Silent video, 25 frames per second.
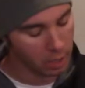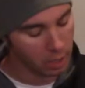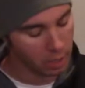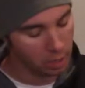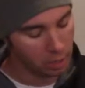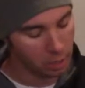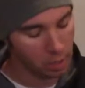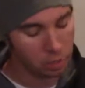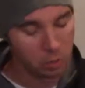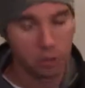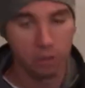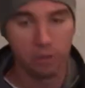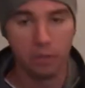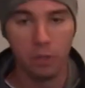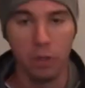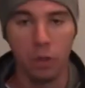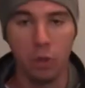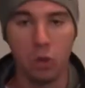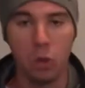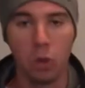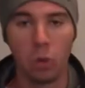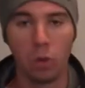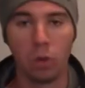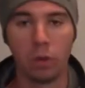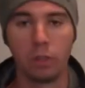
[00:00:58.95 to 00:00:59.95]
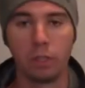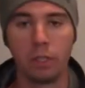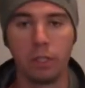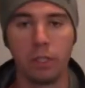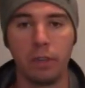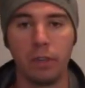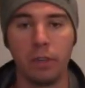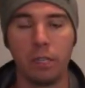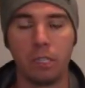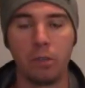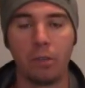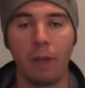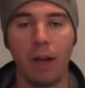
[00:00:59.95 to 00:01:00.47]
those of you who are
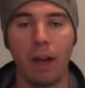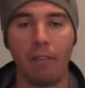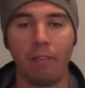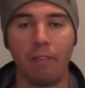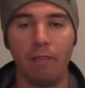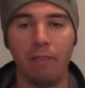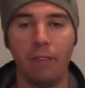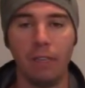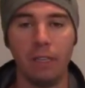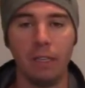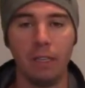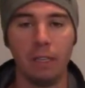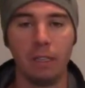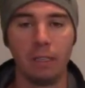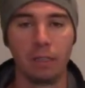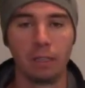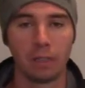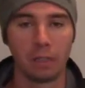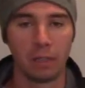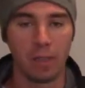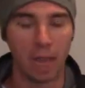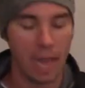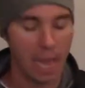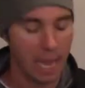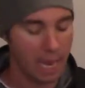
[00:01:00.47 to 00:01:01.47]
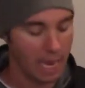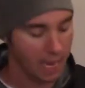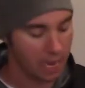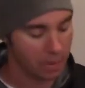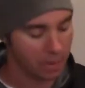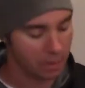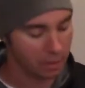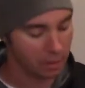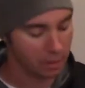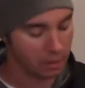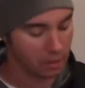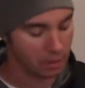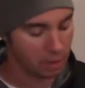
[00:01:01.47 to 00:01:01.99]
serious about fitness
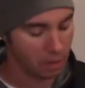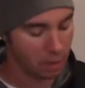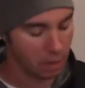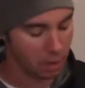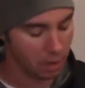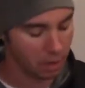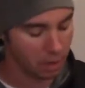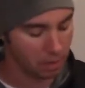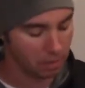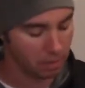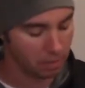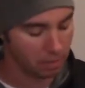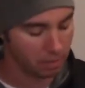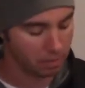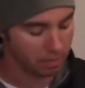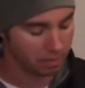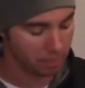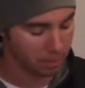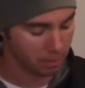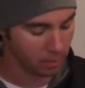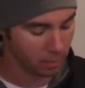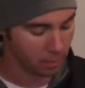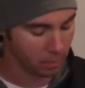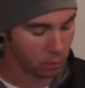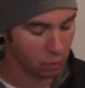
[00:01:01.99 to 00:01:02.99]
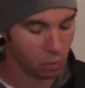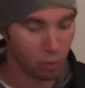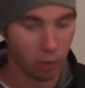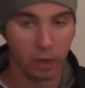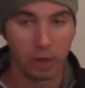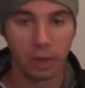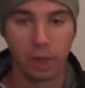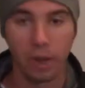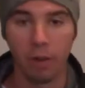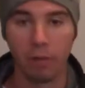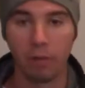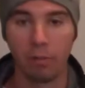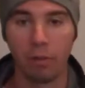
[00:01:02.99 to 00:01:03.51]
and
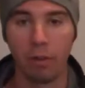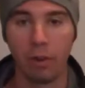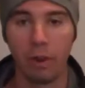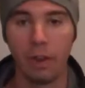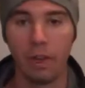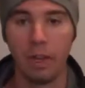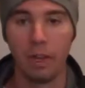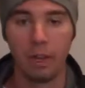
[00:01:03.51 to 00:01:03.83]
recovery